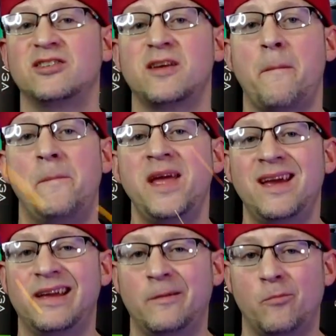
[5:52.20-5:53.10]
there's a
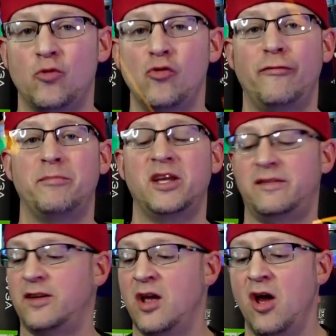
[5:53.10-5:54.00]
big
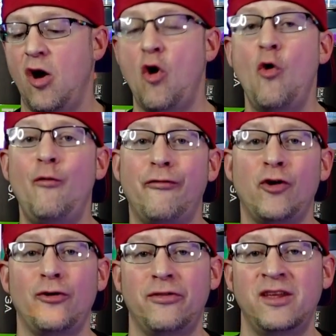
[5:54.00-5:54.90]
improvement
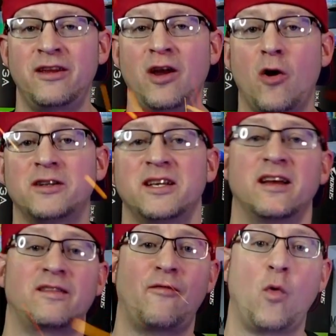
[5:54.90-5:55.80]
over the
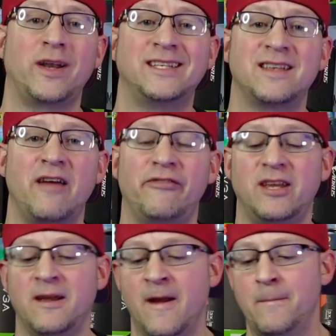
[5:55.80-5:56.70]
RTX
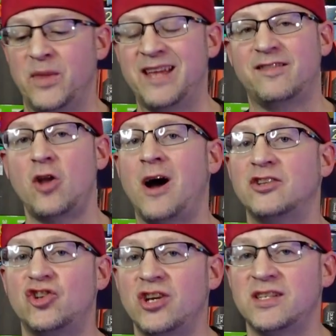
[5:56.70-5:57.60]
4070. It's
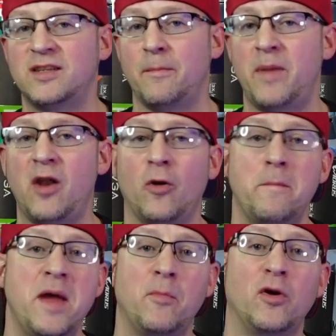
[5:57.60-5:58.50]
not just better
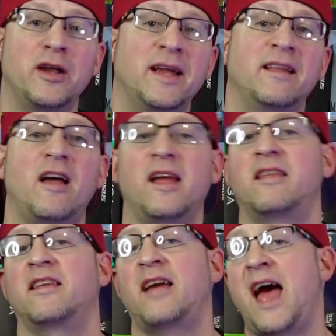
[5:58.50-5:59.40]
memory like
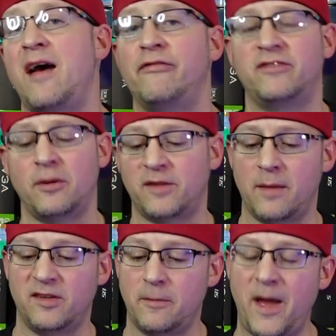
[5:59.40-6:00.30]
they have
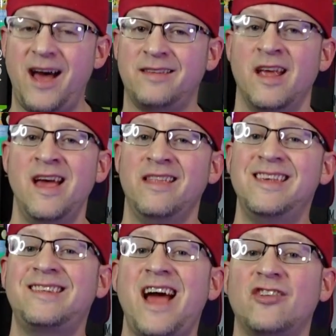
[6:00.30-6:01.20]
sometimes in the past.
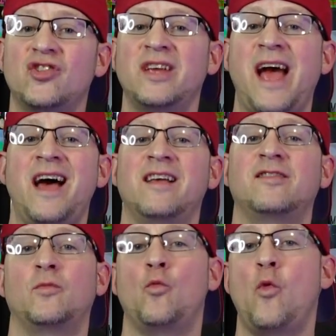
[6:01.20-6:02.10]
This actually
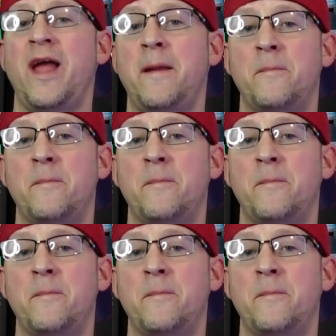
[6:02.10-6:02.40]
has way